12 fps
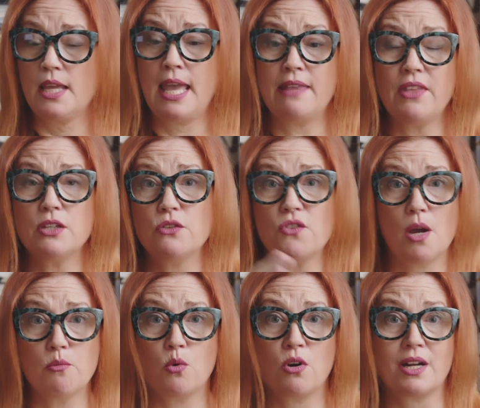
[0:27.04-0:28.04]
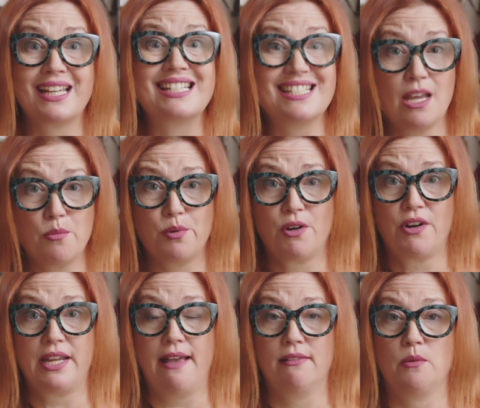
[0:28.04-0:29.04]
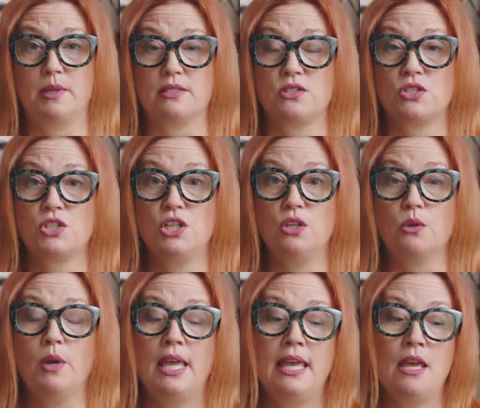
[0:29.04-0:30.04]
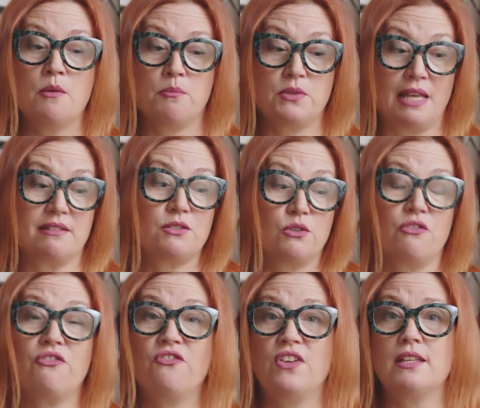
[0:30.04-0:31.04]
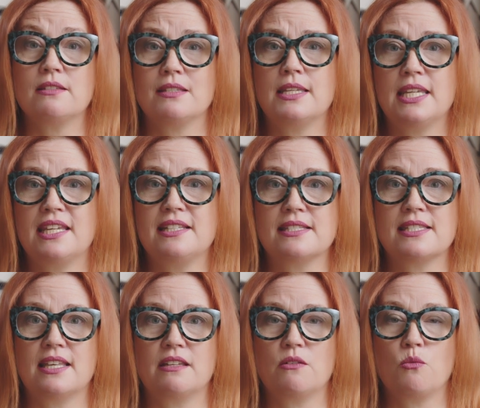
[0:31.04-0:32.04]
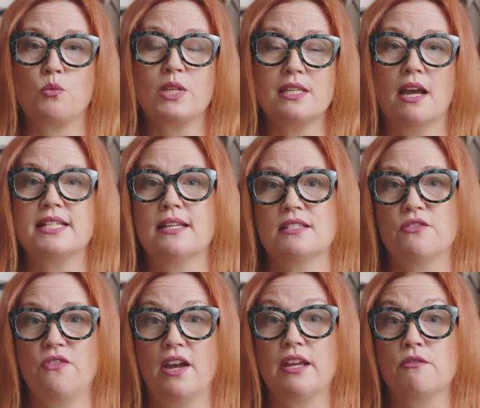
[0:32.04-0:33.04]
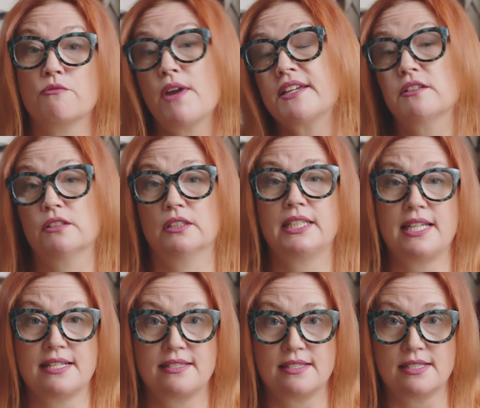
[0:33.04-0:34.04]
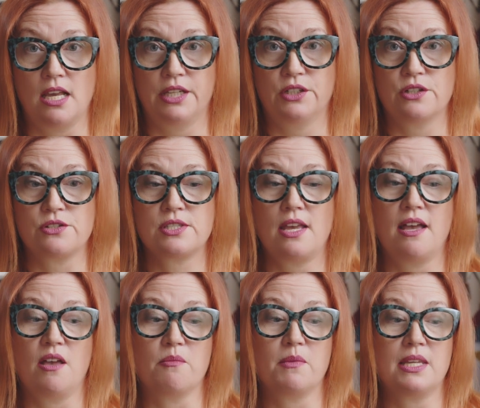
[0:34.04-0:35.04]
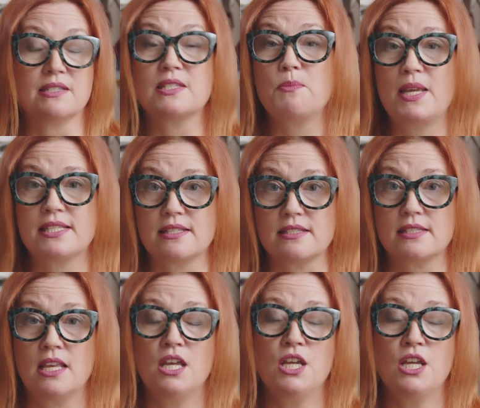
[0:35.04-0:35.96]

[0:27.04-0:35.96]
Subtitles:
and then you've got more contemporary elements too that sort of fit needs that we identify regularly as designers in spaces.